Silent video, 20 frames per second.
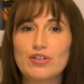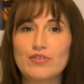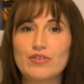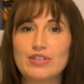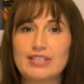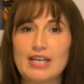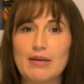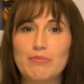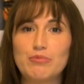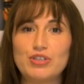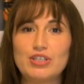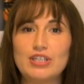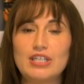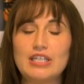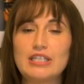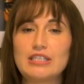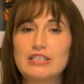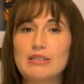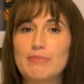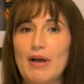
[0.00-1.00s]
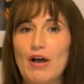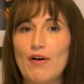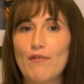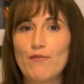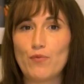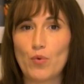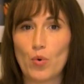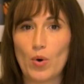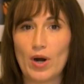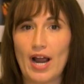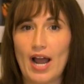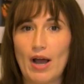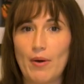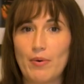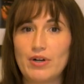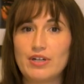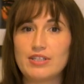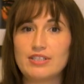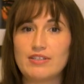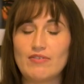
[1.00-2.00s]
your reception is about 4
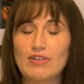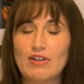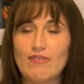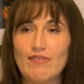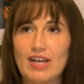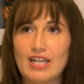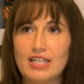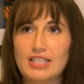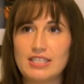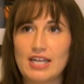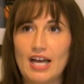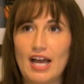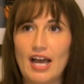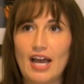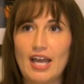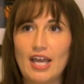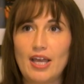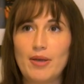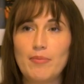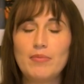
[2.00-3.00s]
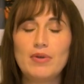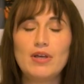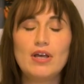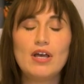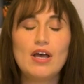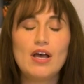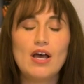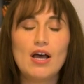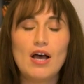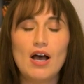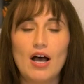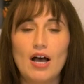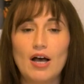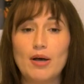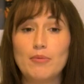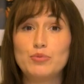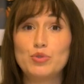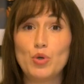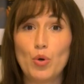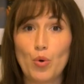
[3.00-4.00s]
hours of an event time
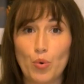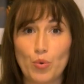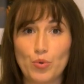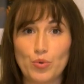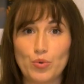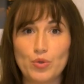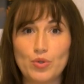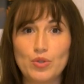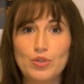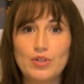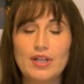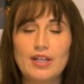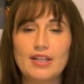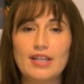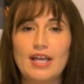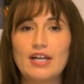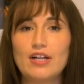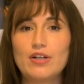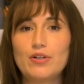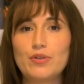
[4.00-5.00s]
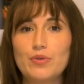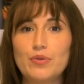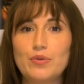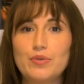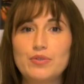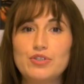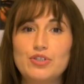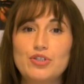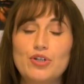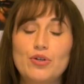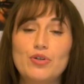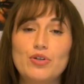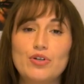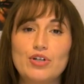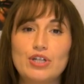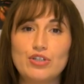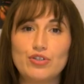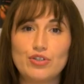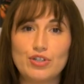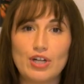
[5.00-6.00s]
total, and that includes, your
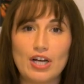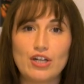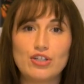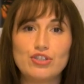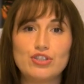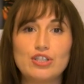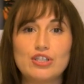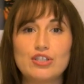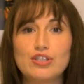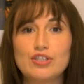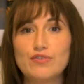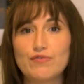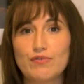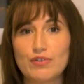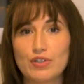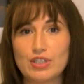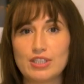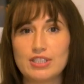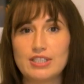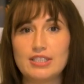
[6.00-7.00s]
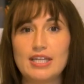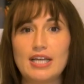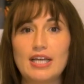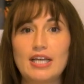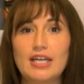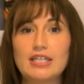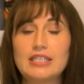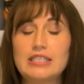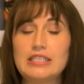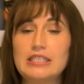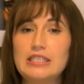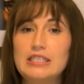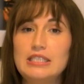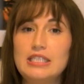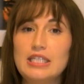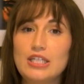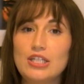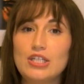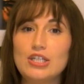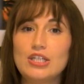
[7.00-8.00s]
introductions, first dance,
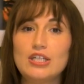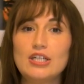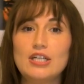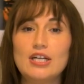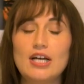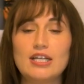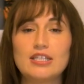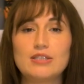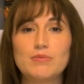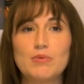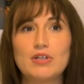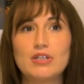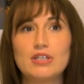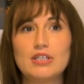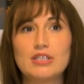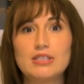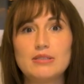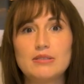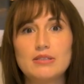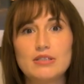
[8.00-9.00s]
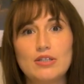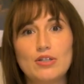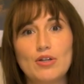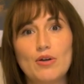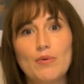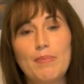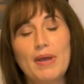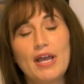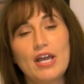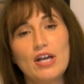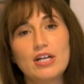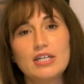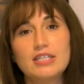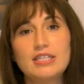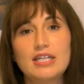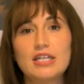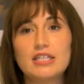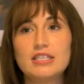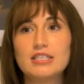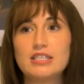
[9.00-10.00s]
dinner, as well as, parent
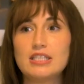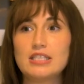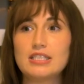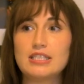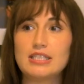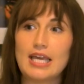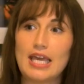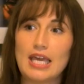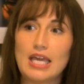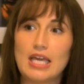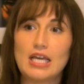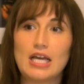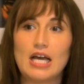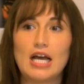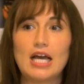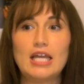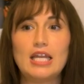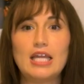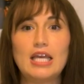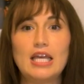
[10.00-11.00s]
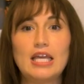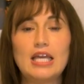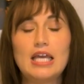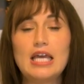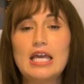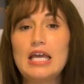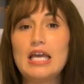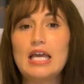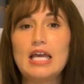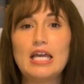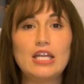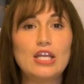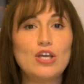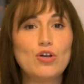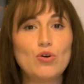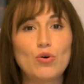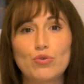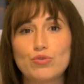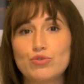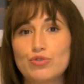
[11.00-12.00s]
dances, cake cutting, any
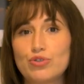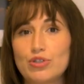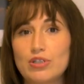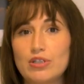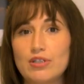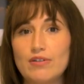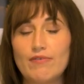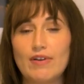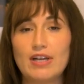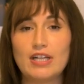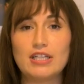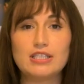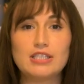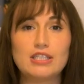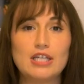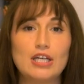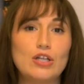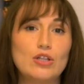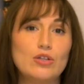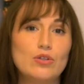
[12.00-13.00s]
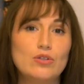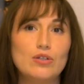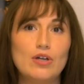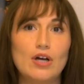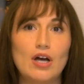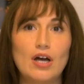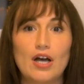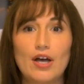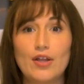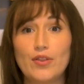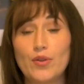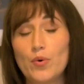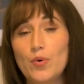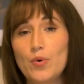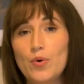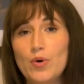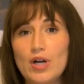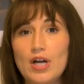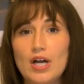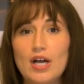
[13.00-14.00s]
cultural events like the
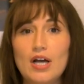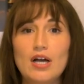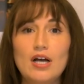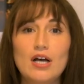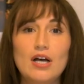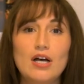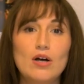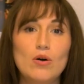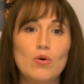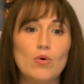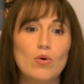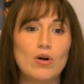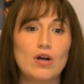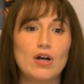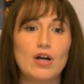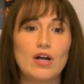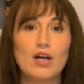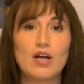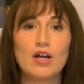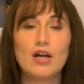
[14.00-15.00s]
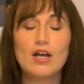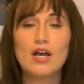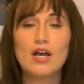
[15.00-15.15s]
Hora or